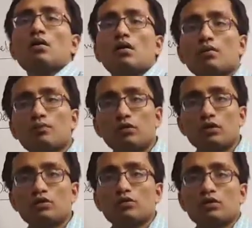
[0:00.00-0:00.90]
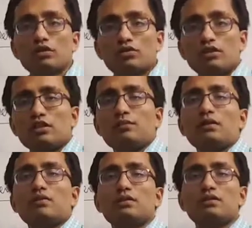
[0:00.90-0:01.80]
produced, or the
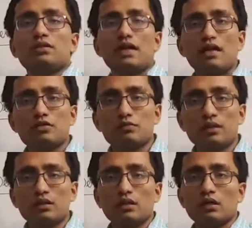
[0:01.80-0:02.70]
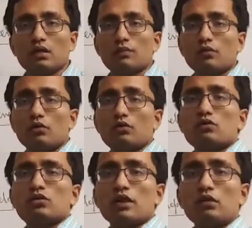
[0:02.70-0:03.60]
GDP which has been produced